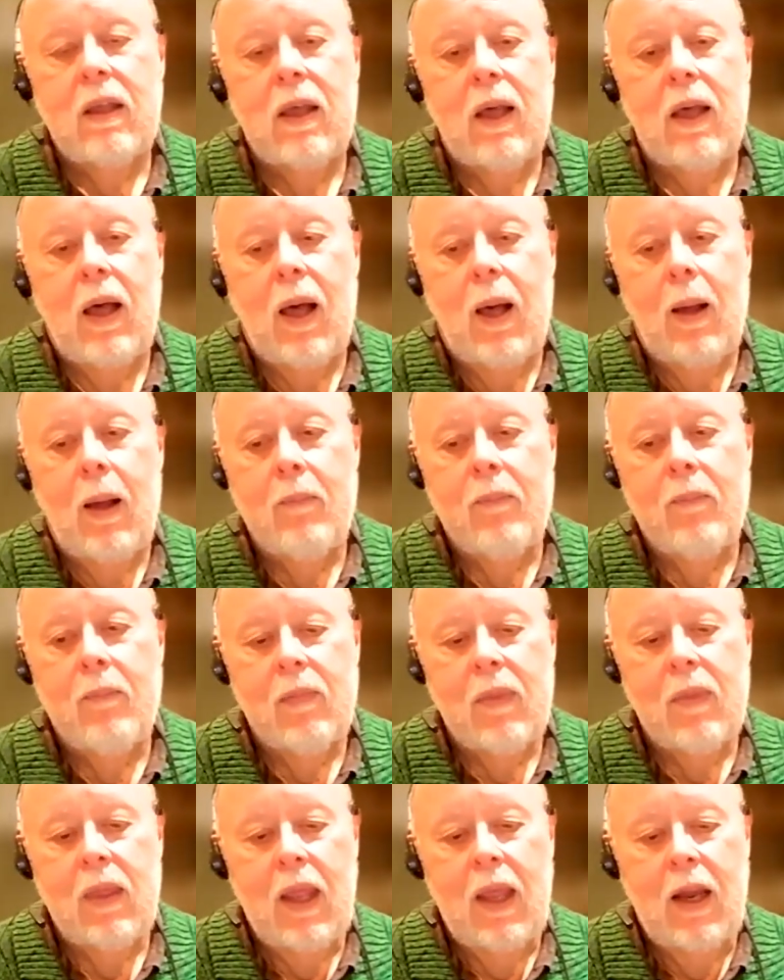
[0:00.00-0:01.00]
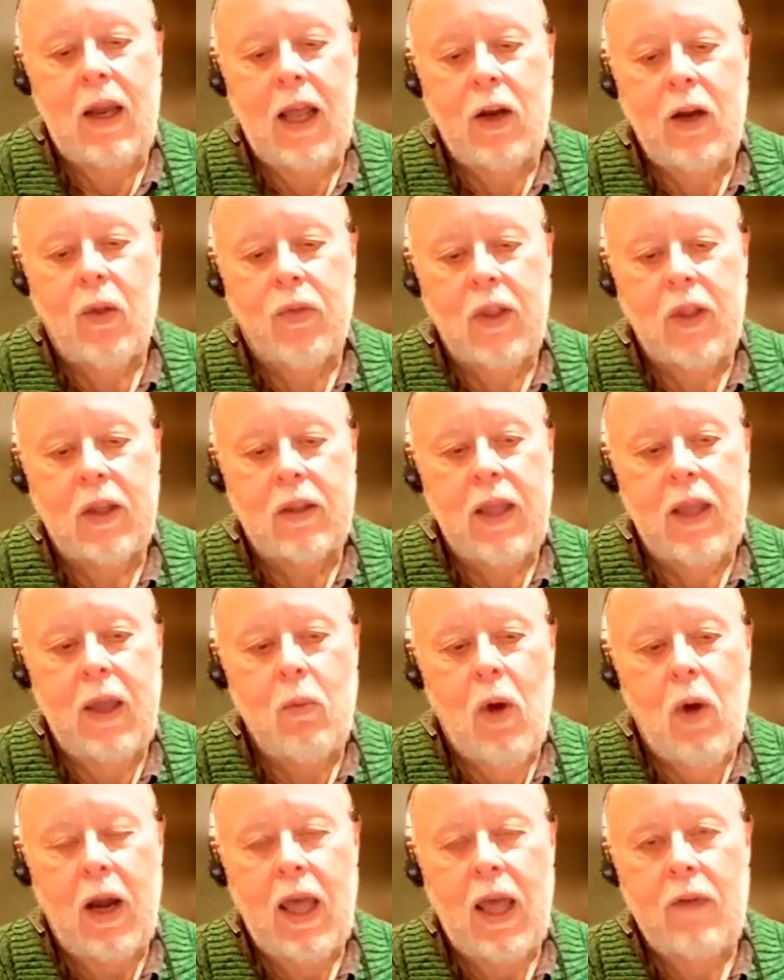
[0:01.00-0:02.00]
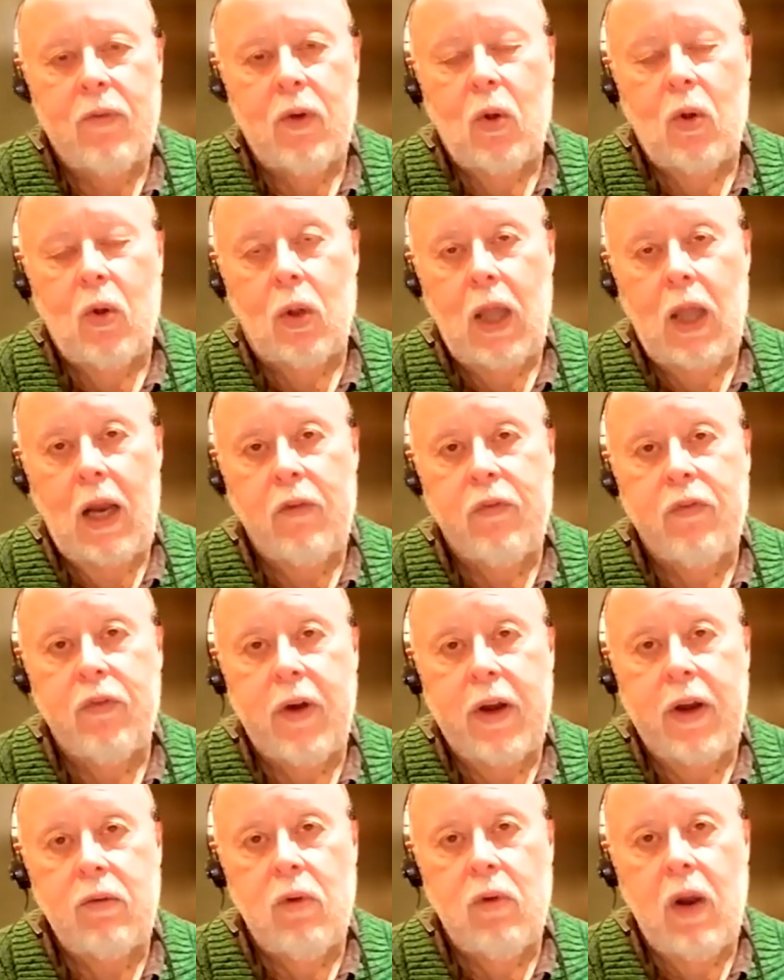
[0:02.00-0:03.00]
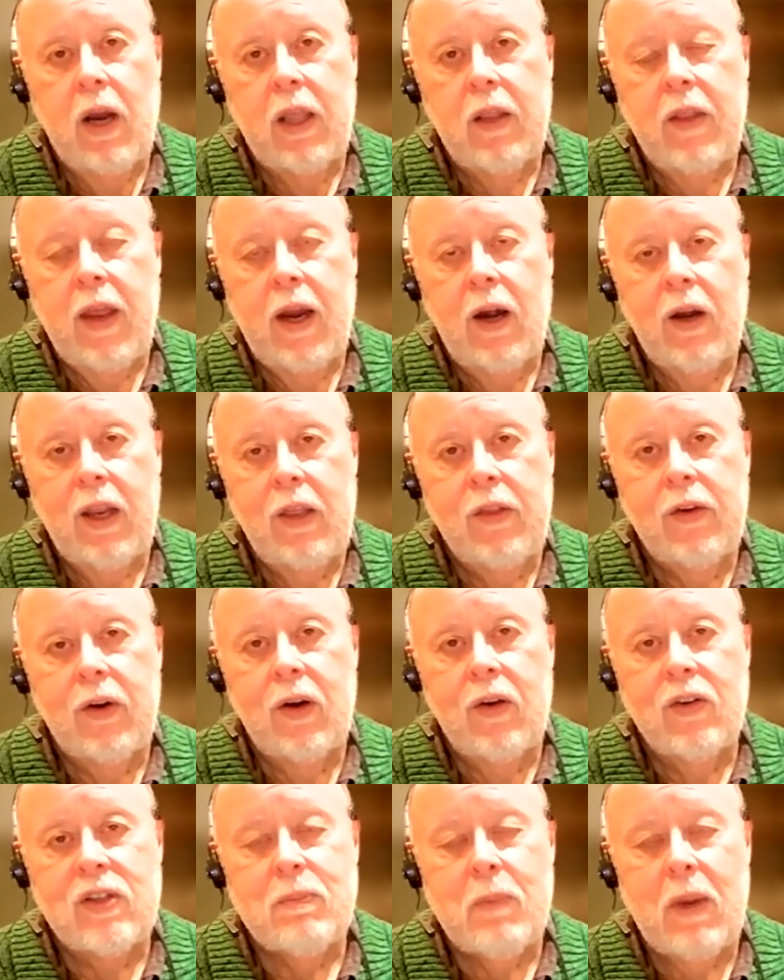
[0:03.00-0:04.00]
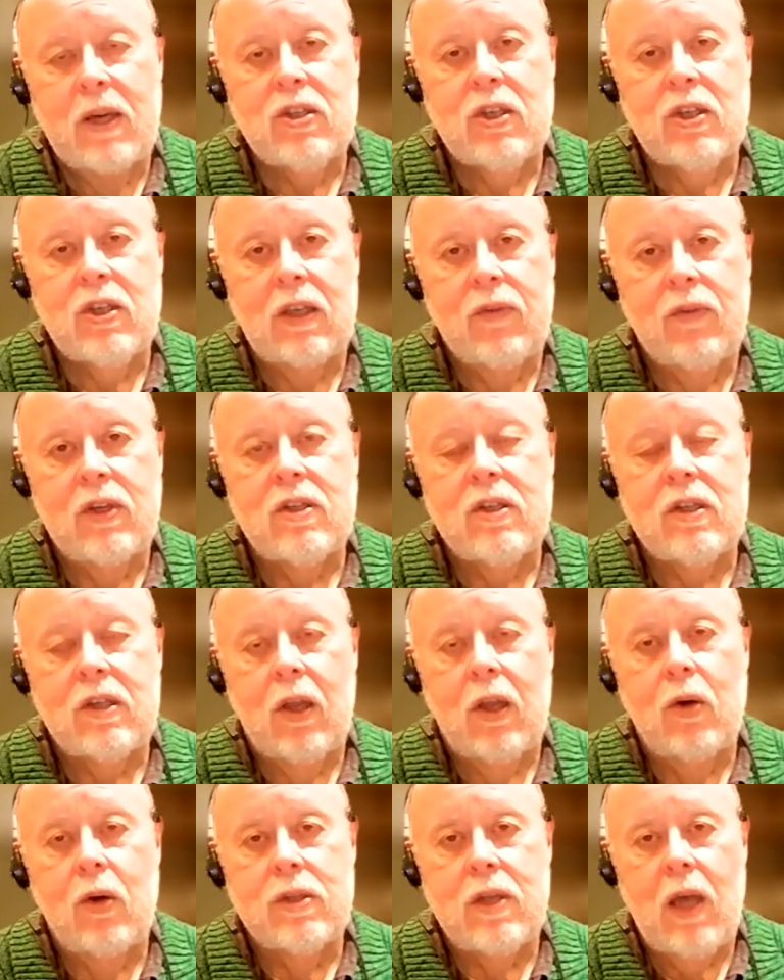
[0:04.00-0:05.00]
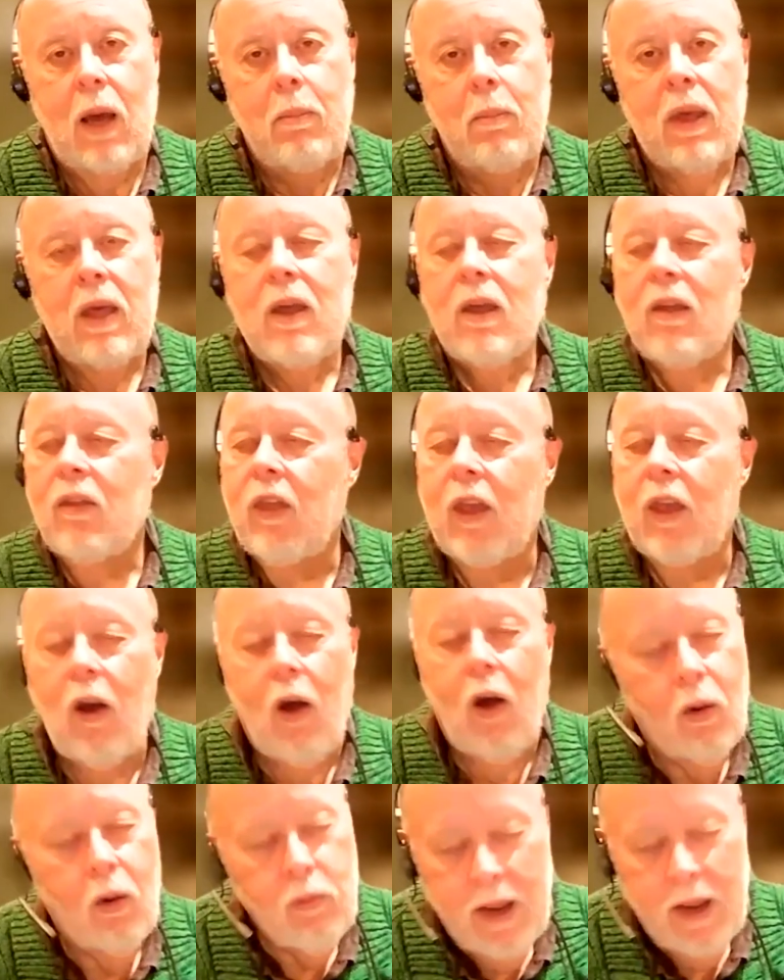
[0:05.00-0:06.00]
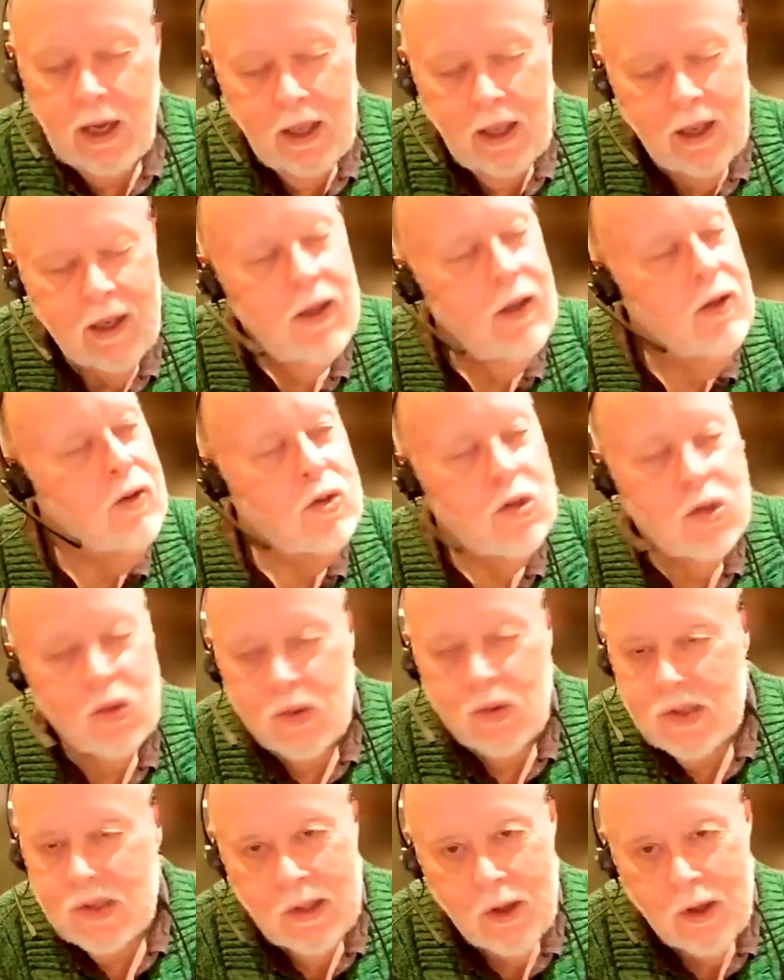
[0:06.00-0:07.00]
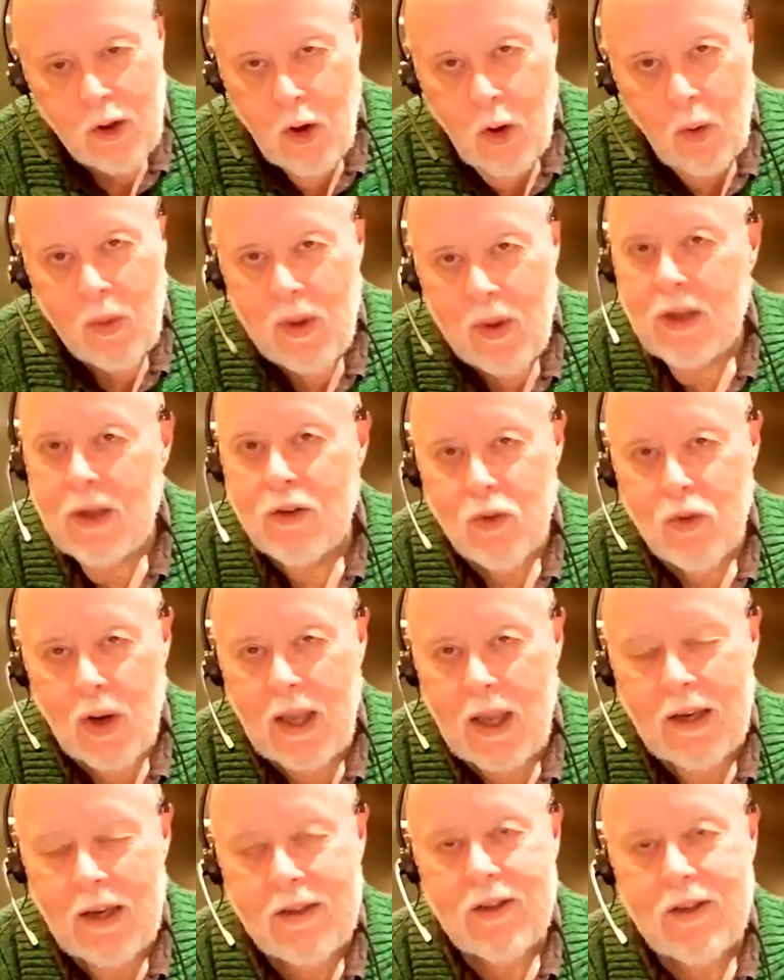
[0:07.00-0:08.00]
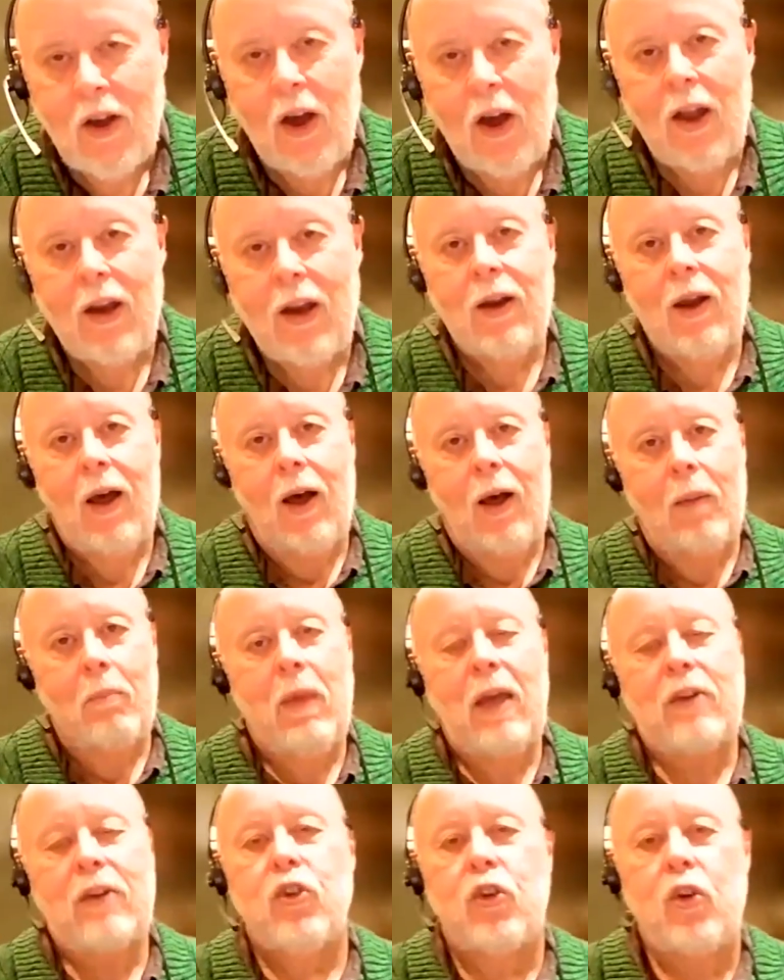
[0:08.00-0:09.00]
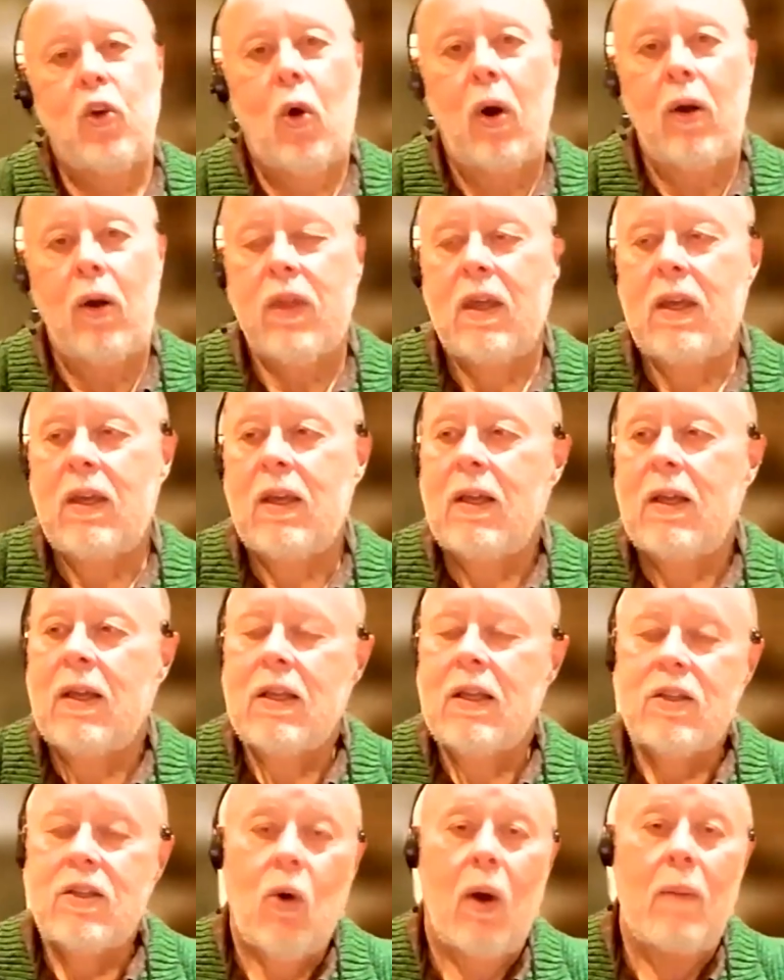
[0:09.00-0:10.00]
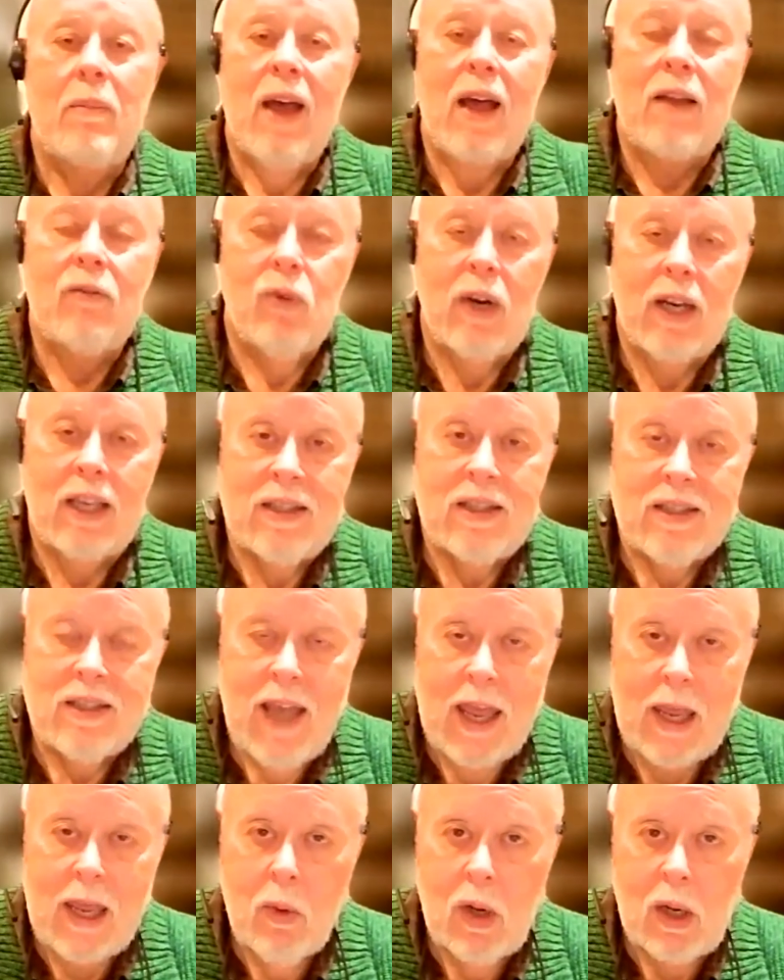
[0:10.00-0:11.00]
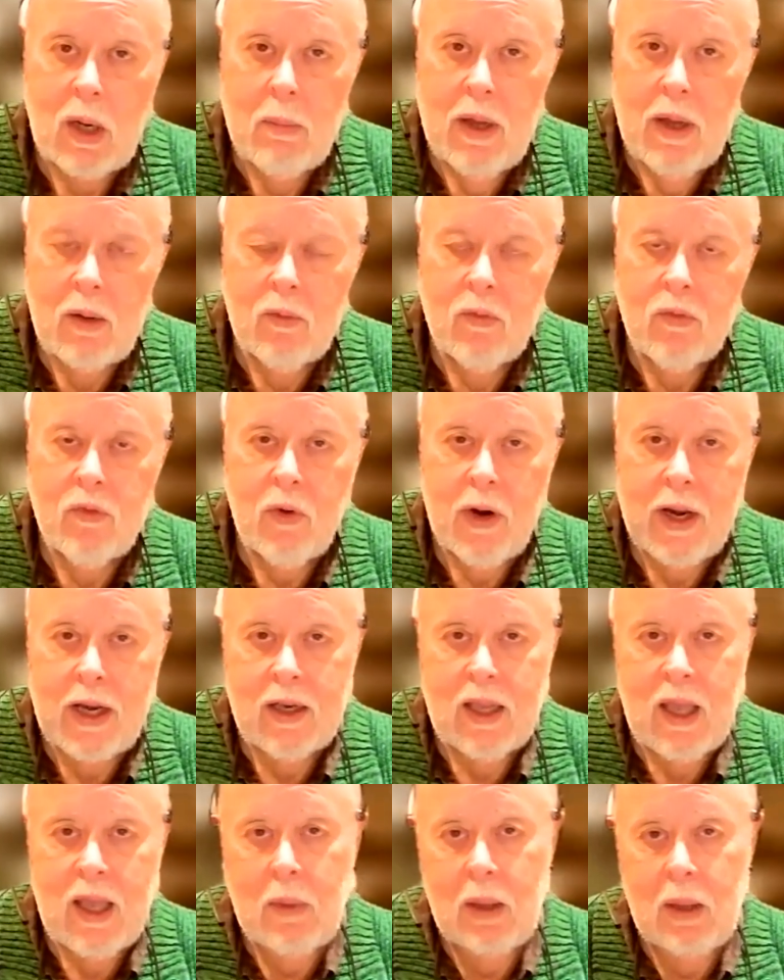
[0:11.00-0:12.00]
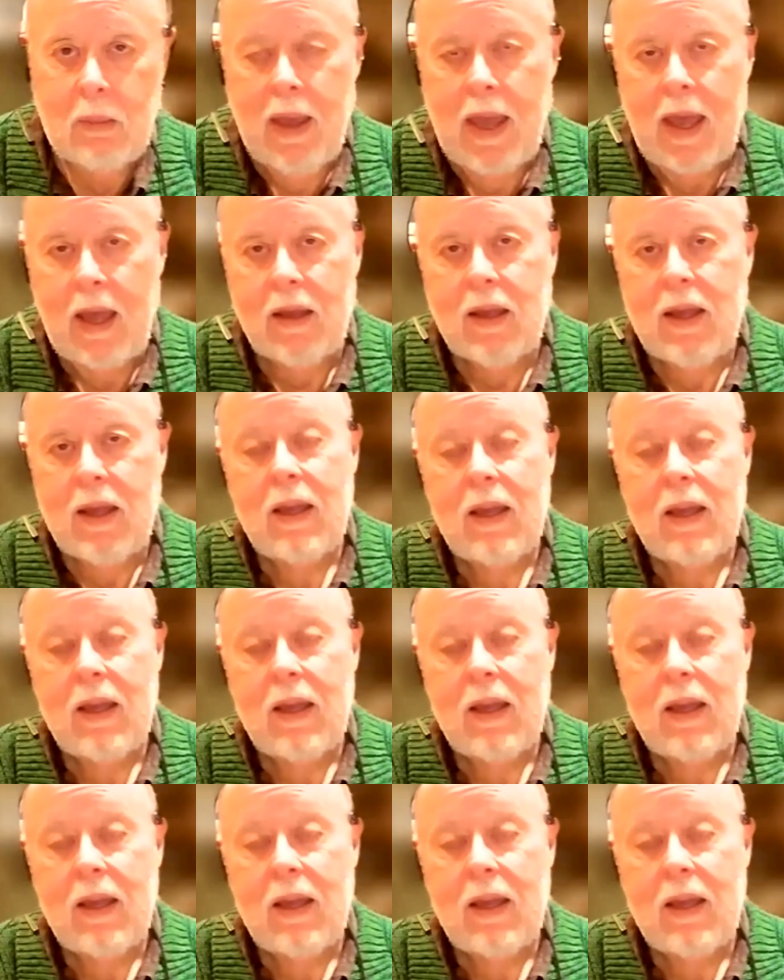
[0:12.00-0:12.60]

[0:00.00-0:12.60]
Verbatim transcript: Um, and I don't think they want to have a whole lot of freight running there either, especially if it slows up the already too slow trains on, on Metro North. So I'm not really sanguine about freight coming back.